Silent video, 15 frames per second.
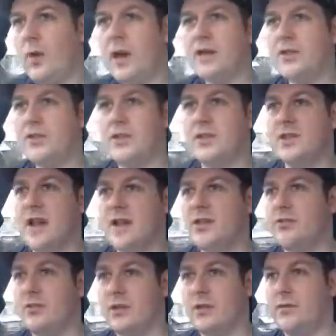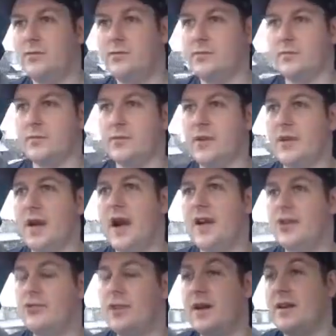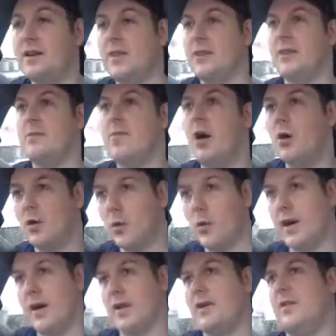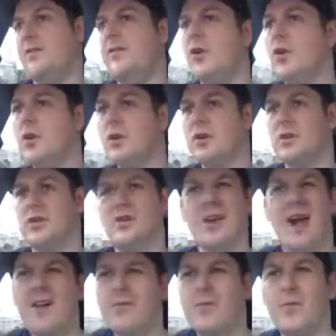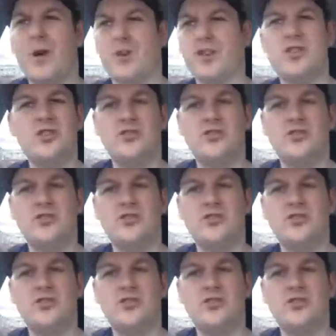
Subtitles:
That's just natural. When you're hydrated, you're more awake, you're focused, you have more